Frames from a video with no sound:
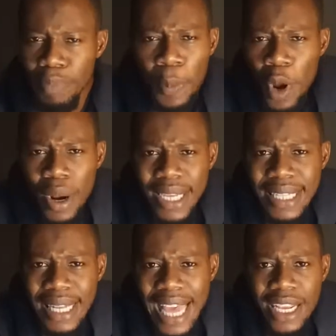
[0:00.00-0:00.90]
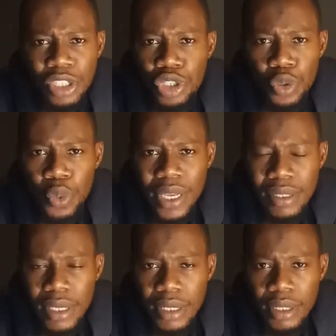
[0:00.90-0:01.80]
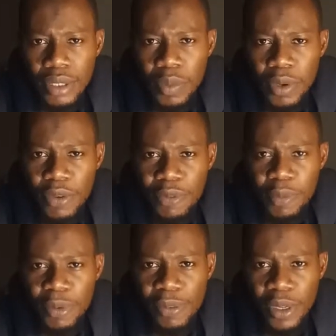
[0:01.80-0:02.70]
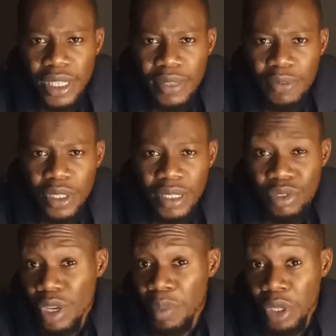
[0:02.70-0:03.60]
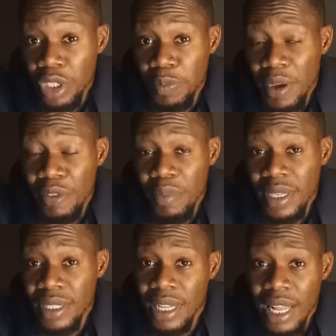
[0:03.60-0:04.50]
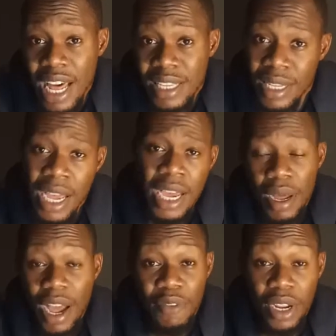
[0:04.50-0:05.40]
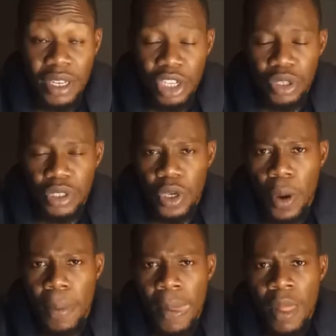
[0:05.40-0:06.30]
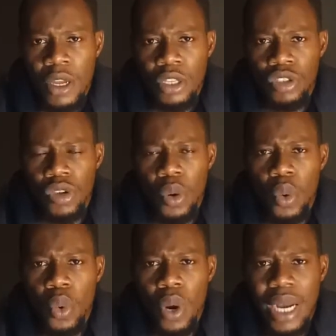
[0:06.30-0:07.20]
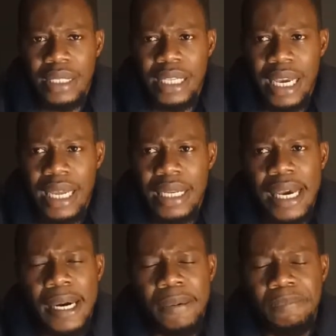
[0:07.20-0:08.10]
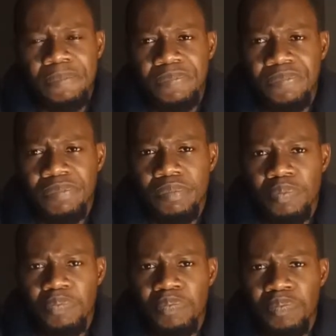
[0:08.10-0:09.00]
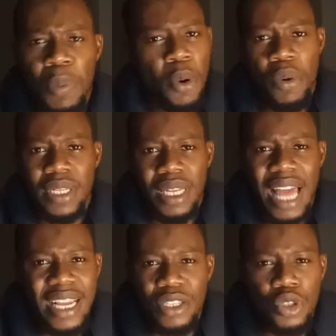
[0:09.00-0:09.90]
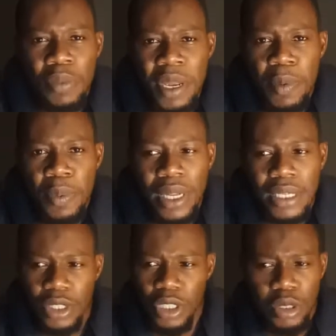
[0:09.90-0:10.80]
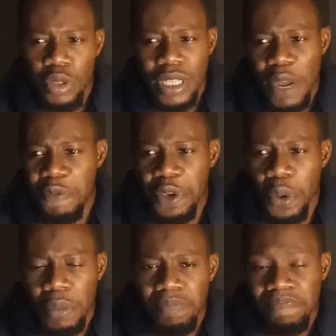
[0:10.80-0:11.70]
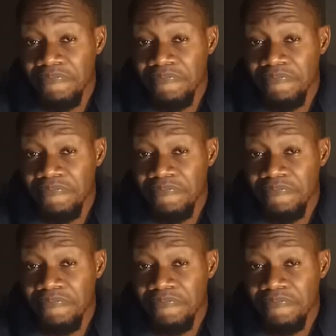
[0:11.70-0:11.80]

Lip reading: people are already liking Chukwueze, for the tremendous performance in the last African Nations Cup. So, and then people are already liking so many people like it. Just use that figure,